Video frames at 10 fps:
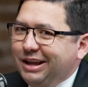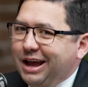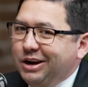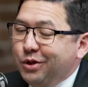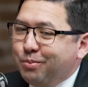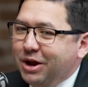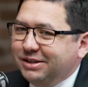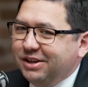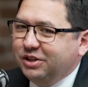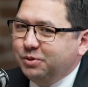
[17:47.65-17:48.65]
I know the
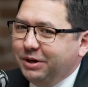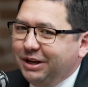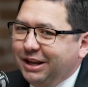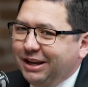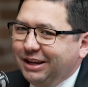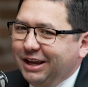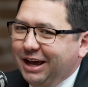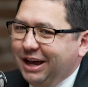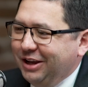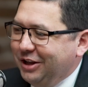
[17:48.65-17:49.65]
president's been getting,
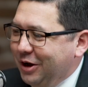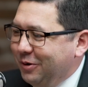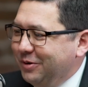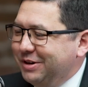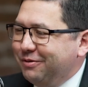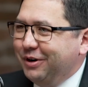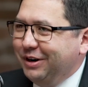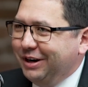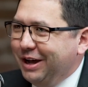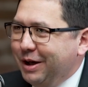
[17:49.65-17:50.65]
different
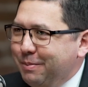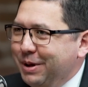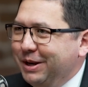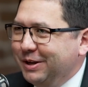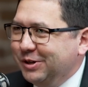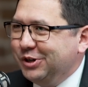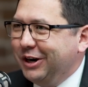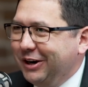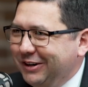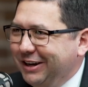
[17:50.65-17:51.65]
opinions
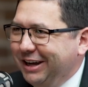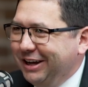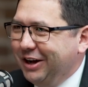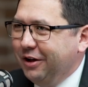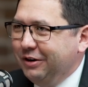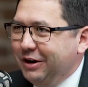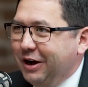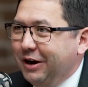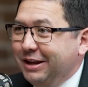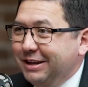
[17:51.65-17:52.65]
shared
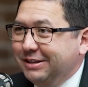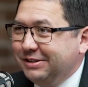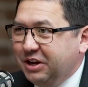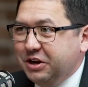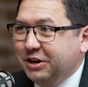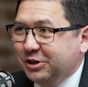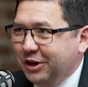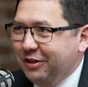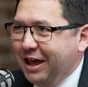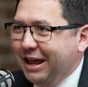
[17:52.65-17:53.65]
on his
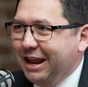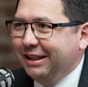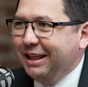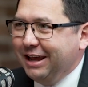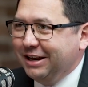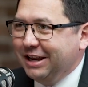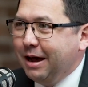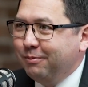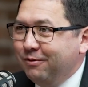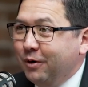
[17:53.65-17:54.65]
condition that LA
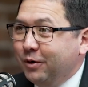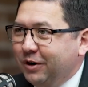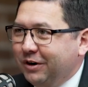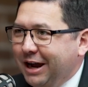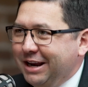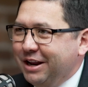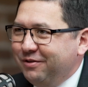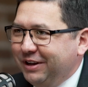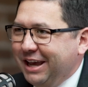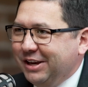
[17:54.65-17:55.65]
adopt voter
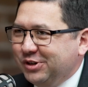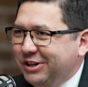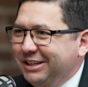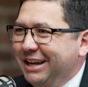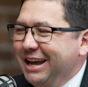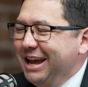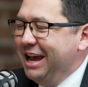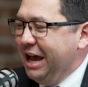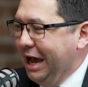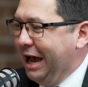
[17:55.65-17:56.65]
identification.
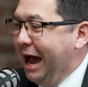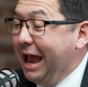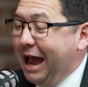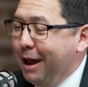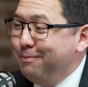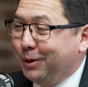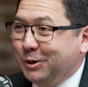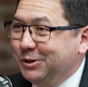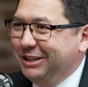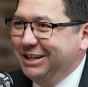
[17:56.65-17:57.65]
I
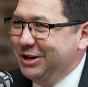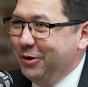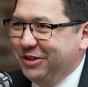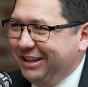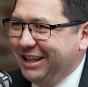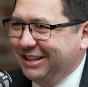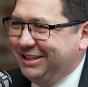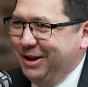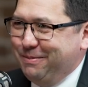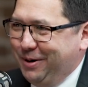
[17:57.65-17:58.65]
personally don't think that's
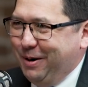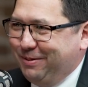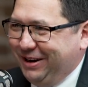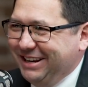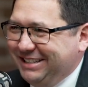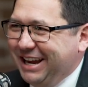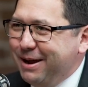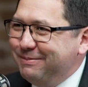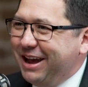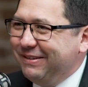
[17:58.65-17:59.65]
the appropriate
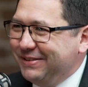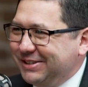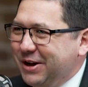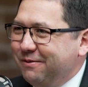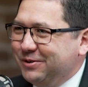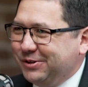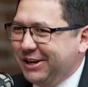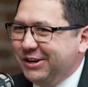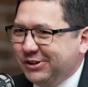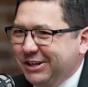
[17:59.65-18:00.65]
time to have this
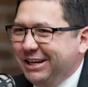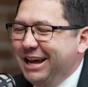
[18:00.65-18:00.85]
conversation.